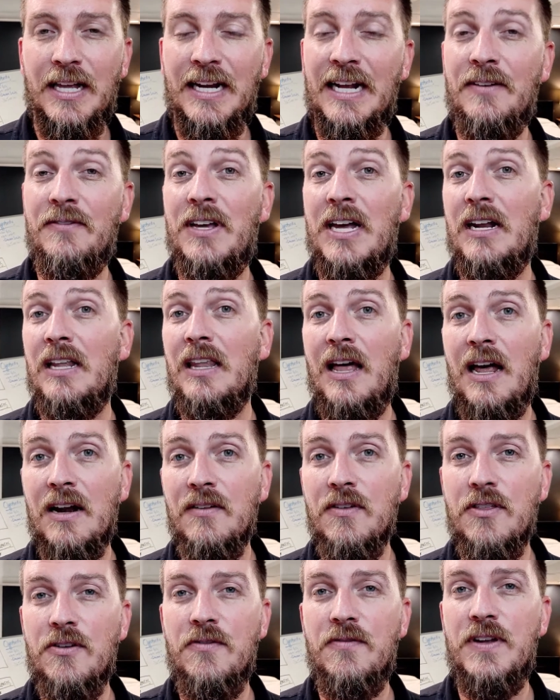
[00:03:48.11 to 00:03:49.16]
And I've got a lot
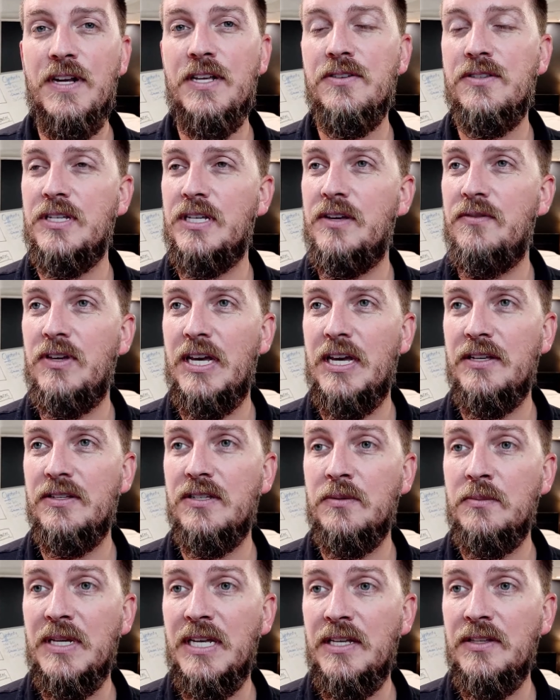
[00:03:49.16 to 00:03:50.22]
of other videos to give you guys
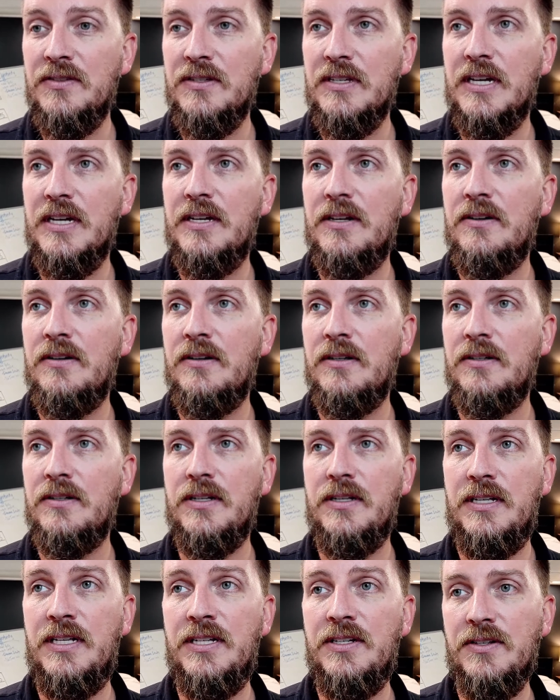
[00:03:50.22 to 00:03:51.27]
some insight
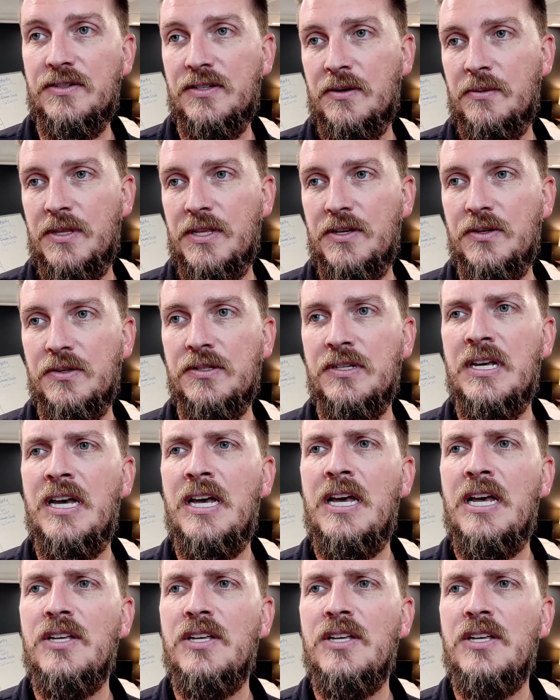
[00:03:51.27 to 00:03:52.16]
into some of those.